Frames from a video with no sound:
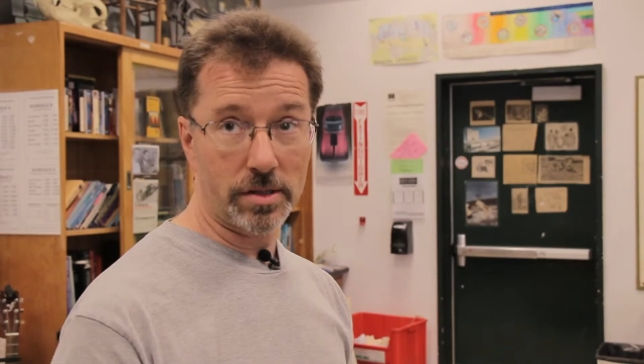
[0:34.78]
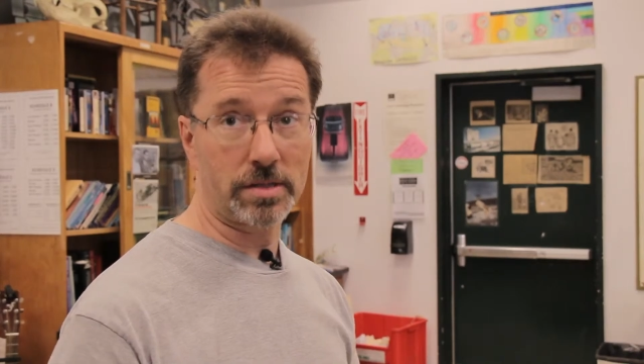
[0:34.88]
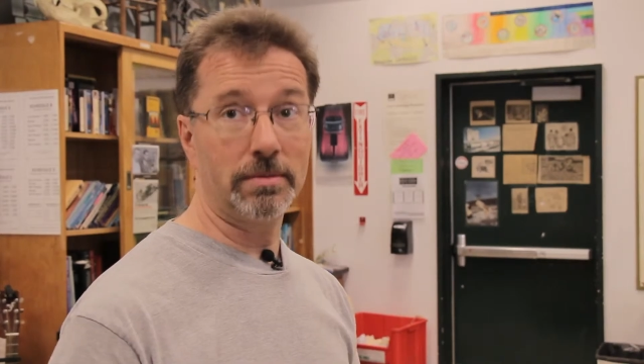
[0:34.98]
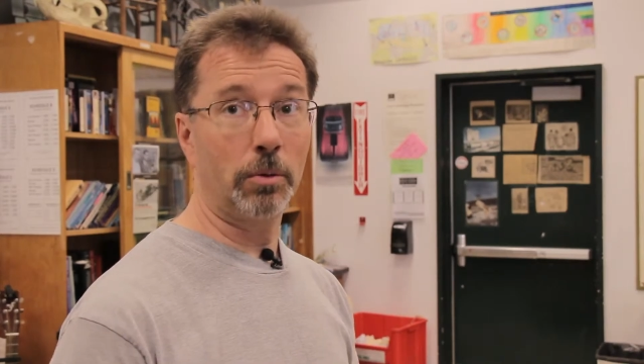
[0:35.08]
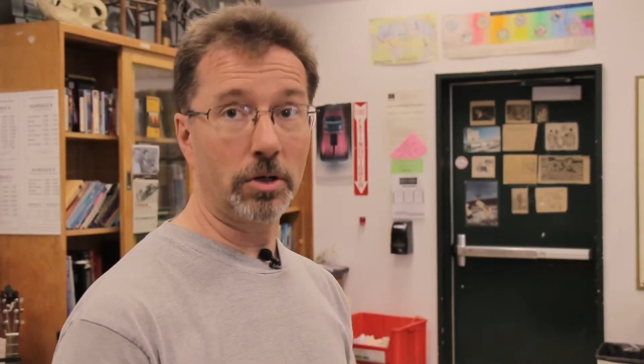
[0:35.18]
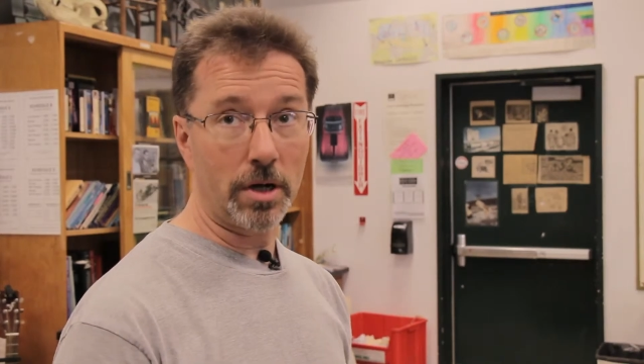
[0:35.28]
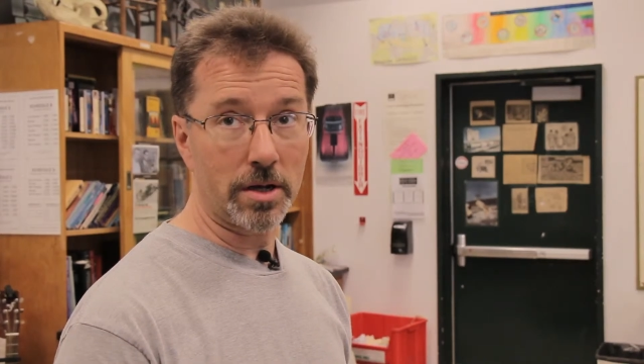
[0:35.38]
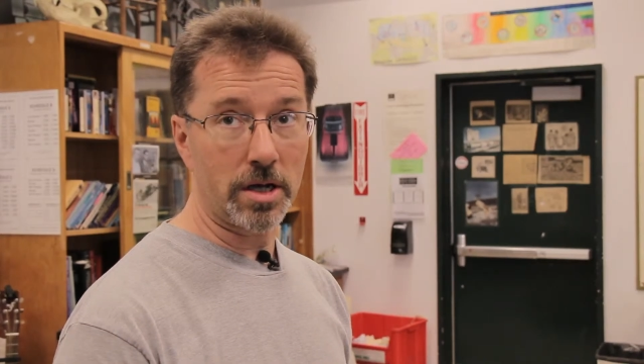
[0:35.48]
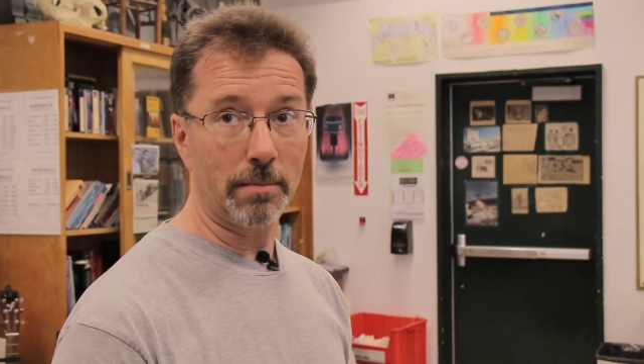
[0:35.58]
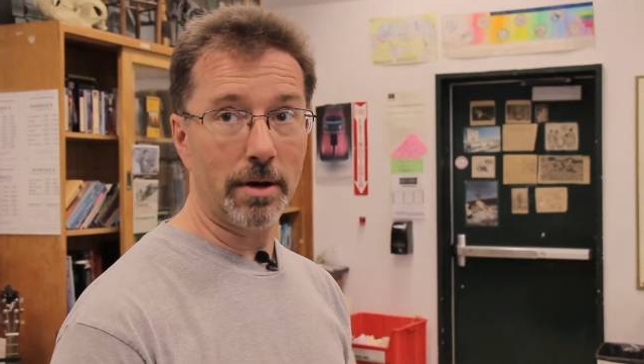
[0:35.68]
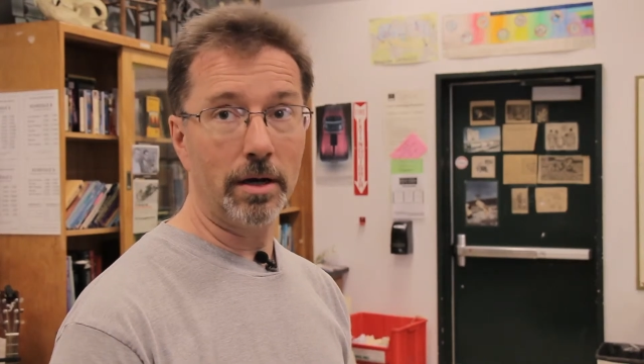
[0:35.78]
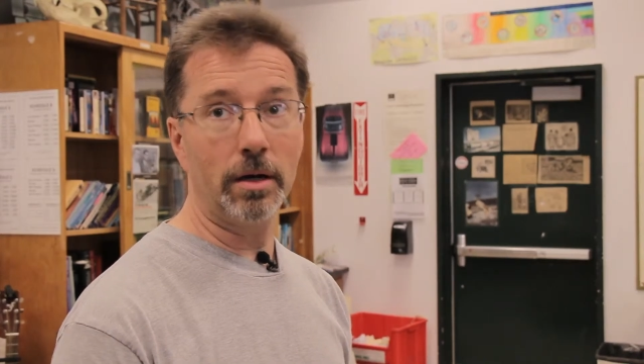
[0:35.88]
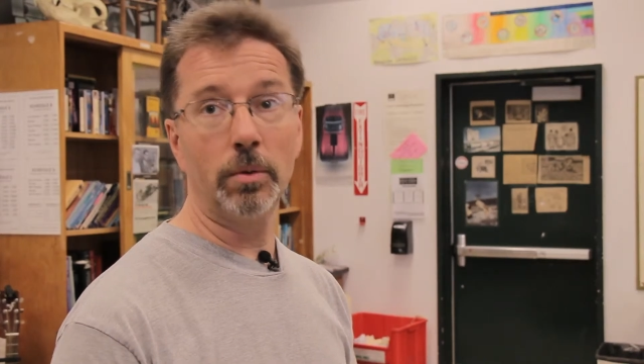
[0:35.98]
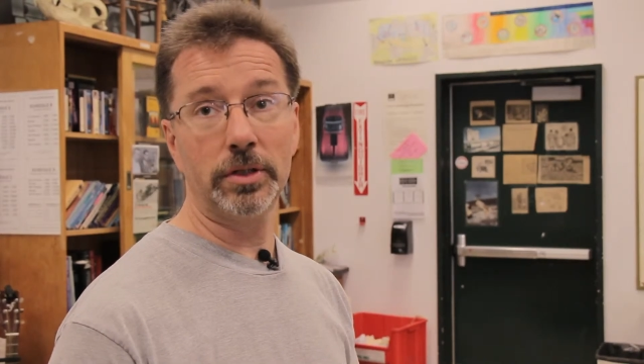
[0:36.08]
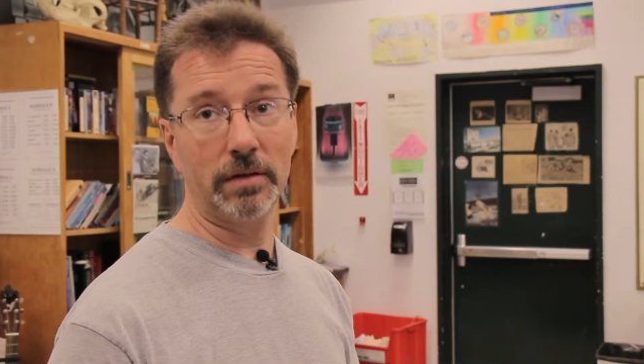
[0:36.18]
system that we're talking about
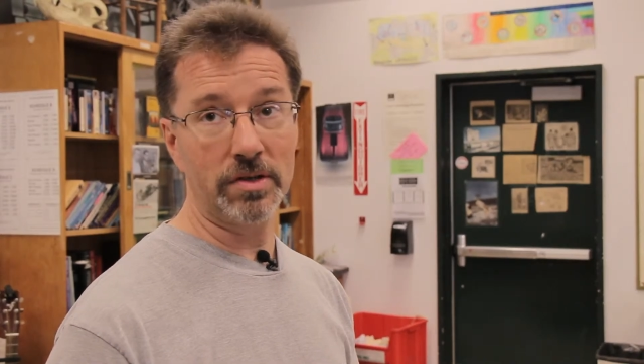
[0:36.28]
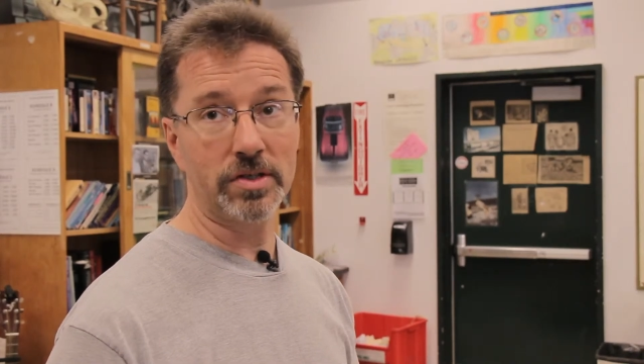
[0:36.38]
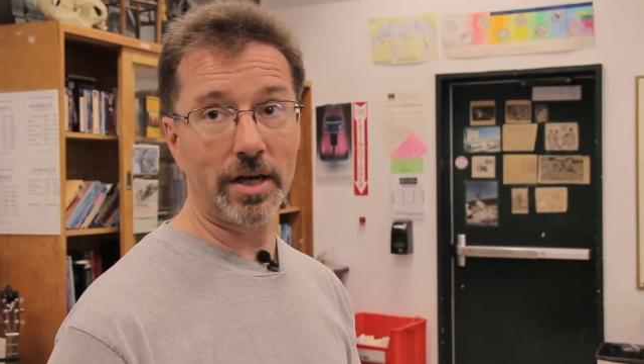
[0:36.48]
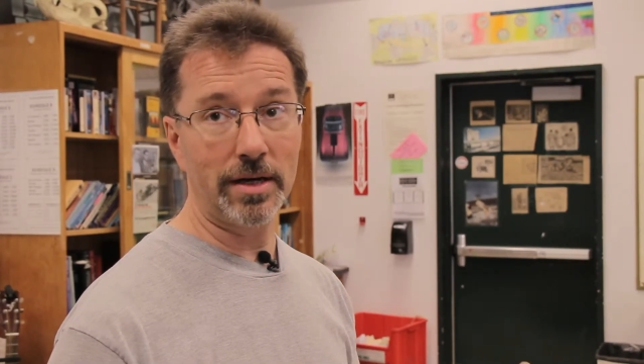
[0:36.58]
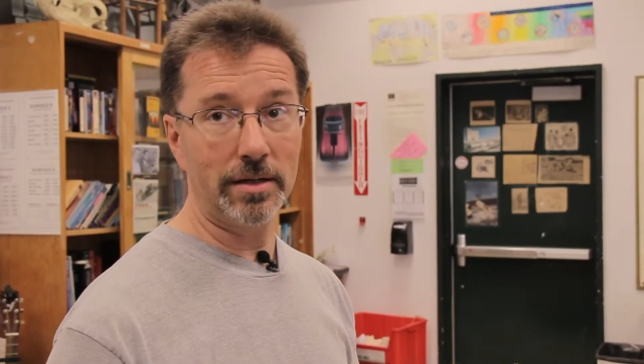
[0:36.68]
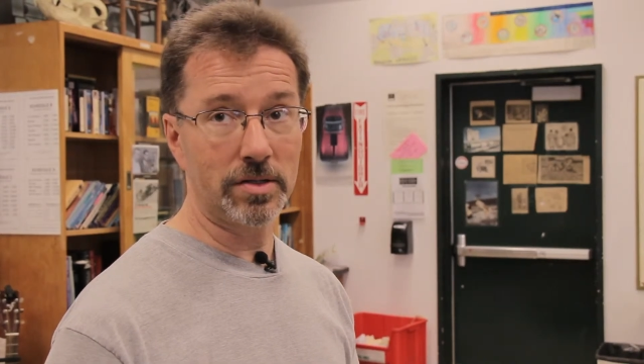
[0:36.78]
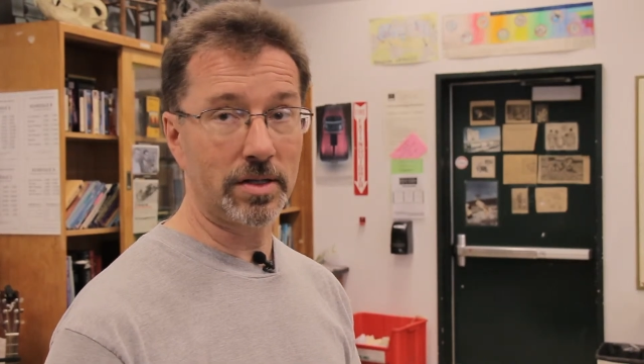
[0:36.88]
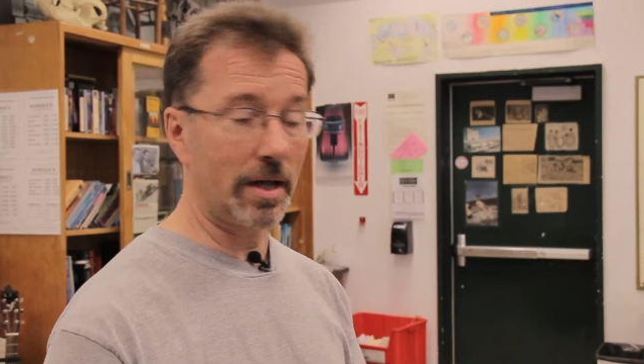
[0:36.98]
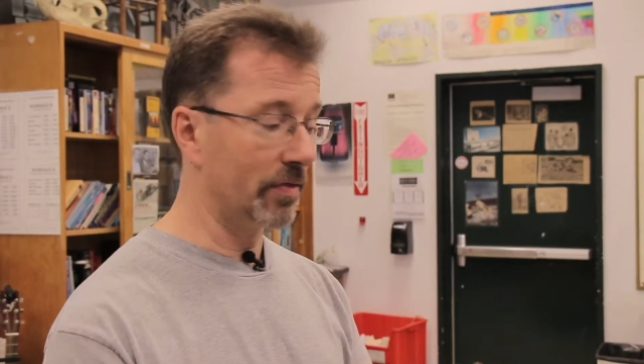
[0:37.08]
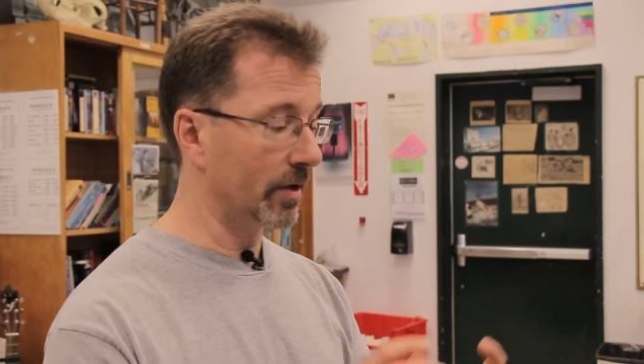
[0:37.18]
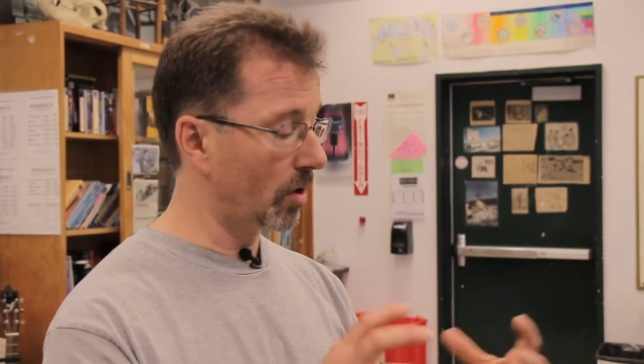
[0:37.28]
here, what they've decided is that the